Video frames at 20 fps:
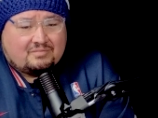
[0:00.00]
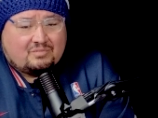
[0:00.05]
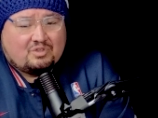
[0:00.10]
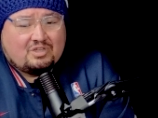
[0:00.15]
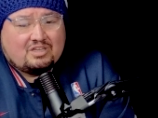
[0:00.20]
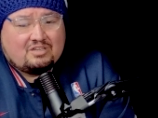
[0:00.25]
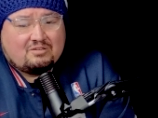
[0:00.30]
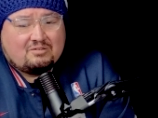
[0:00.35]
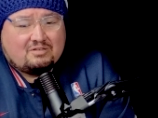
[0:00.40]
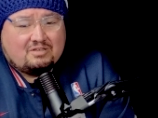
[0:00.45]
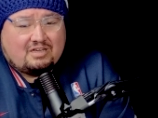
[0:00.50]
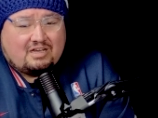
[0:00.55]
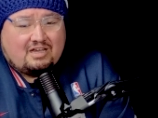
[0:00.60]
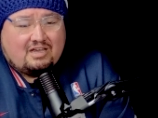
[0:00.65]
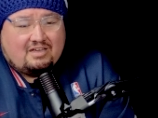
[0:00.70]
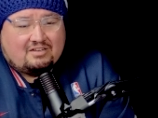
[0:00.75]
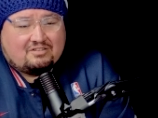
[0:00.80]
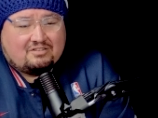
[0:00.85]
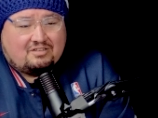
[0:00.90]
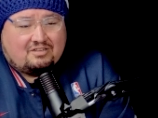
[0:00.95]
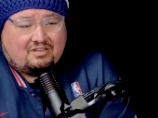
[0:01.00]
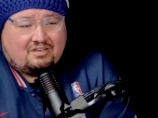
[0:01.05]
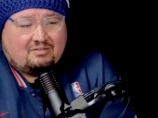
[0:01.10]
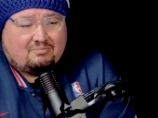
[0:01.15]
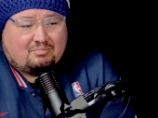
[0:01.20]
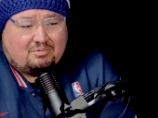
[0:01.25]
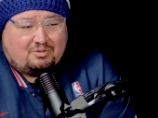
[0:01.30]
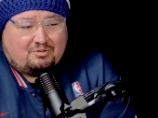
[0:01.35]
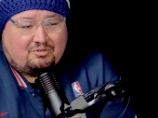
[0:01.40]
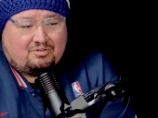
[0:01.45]
Well, that's I actually
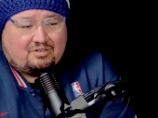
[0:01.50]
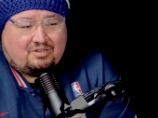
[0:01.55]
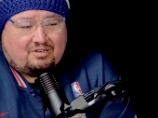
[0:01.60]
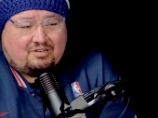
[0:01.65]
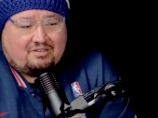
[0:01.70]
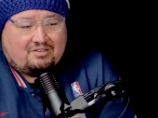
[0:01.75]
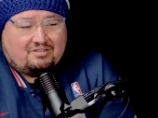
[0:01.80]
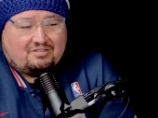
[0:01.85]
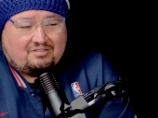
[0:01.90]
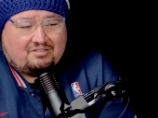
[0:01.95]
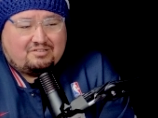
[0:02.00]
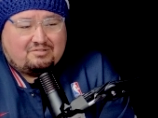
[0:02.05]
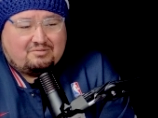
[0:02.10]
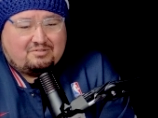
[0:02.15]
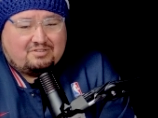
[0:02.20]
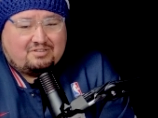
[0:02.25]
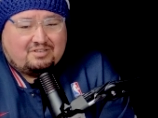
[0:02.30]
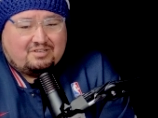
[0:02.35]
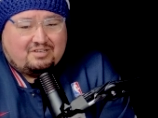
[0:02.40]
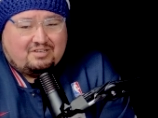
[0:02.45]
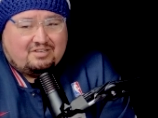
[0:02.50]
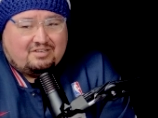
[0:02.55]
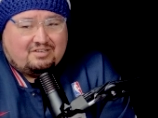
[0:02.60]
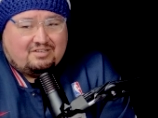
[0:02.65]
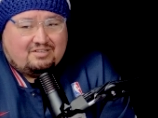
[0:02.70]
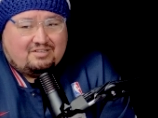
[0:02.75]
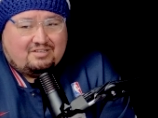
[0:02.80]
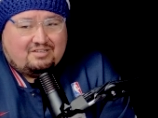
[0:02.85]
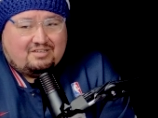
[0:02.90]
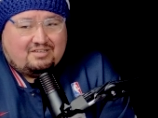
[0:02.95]
like blue talkies. They
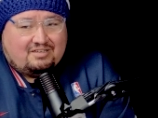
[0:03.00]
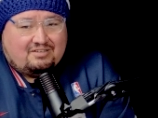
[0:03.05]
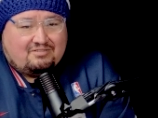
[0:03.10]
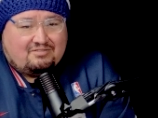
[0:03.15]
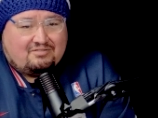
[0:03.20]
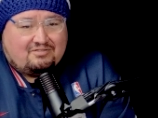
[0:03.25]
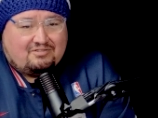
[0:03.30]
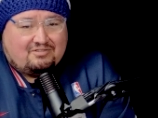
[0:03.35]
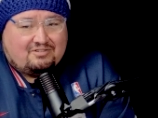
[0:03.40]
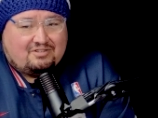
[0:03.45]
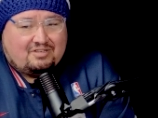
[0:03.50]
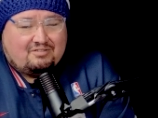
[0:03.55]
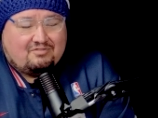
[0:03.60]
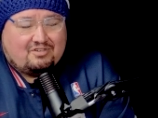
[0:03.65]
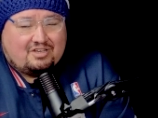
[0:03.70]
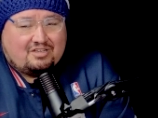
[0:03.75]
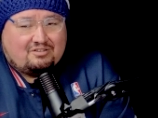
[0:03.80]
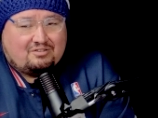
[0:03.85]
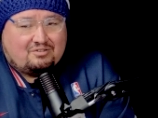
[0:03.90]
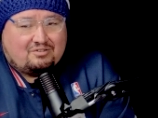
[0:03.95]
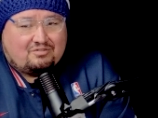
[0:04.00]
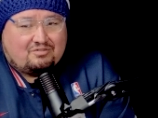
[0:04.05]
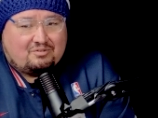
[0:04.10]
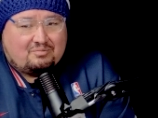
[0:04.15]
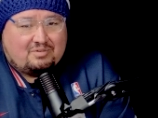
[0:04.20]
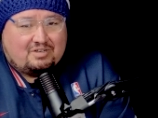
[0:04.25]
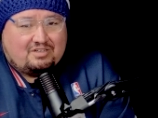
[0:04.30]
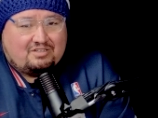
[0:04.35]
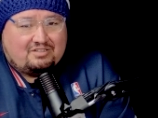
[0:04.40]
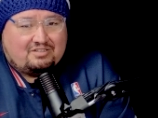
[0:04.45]
they have they've had those for
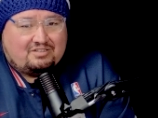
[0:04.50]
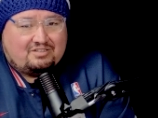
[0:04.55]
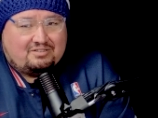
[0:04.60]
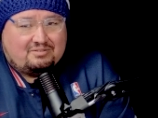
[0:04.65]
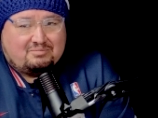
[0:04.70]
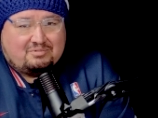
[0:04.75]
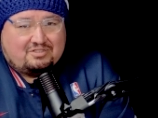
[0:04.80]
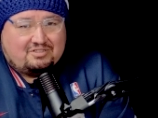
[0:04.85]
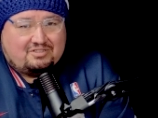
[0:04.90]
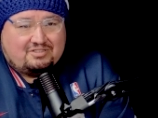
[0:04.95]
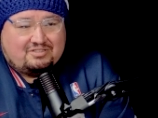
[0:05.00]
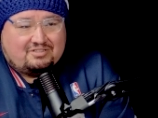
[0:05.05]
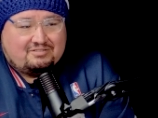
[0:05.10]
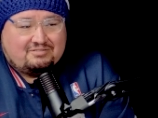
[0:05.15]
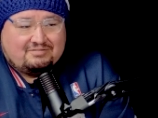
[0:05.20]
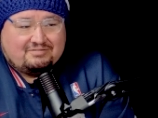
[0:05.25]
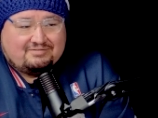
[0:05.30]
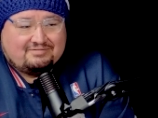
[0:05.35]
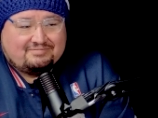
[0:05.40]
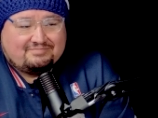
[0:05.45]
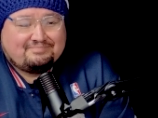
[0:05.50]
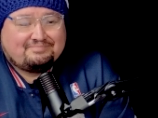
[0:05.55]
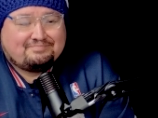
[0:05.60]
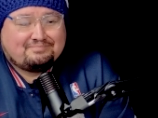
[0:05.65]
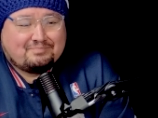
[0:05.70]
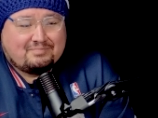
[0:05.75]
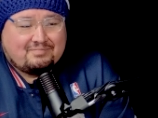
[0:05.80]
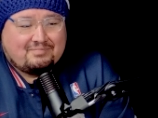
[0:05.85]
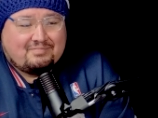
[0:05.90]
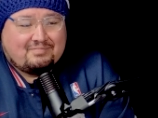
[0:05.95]
about a year, but yeah.
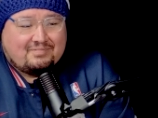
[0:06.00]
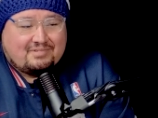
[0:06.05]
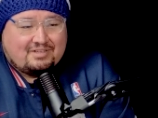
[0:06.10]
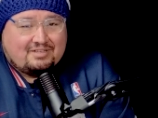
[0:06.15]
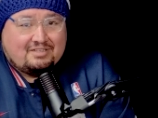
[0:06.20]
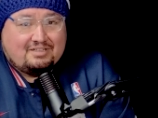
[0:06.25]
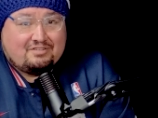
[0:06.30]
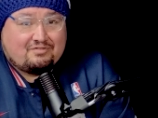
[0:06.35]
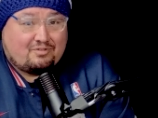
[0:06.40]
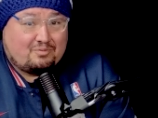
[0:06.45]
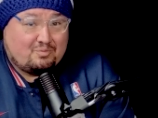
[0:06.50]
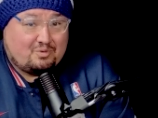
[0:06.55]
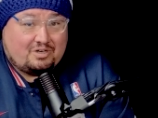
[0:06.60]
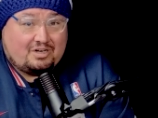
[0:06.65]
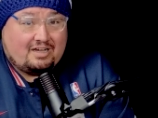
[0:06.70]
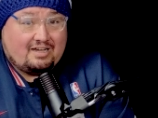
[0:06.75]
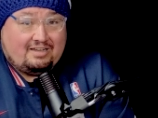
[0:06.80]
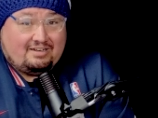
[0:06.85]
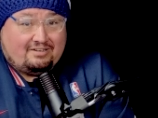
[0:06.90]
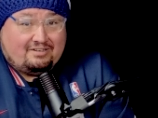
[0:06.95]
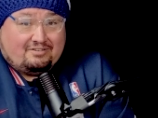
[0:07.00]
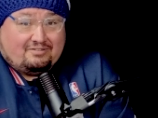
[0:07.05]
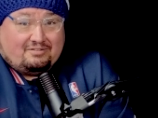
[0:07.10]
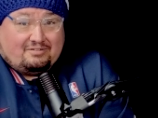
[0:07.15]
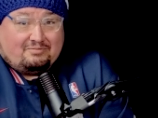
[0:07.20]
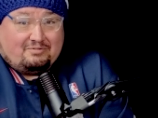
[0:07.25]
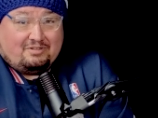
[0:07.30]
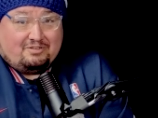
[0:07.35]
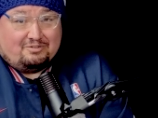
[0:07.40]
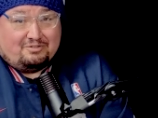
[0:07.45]
yeah. At least from what I know.
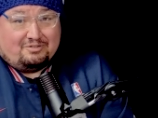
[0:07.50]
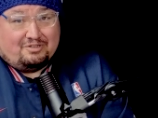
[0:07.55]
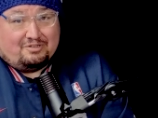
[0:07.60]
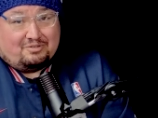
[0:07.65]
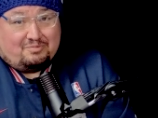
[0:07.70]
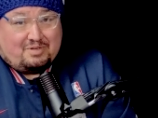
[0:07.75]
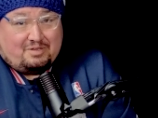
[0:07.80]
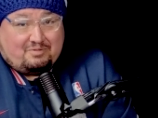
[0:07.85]
I mean, who knows?